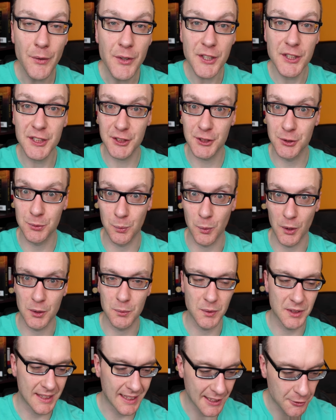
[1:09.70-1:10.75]
How the auditions
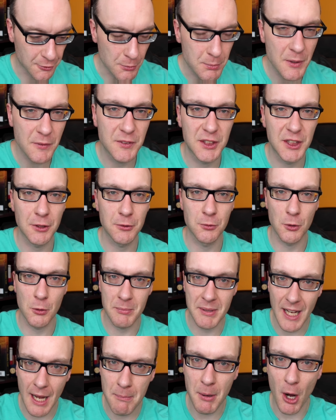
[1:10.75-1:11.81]
worked was that a group of children
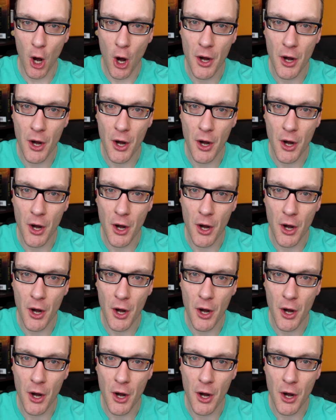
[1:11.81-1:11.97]
would be up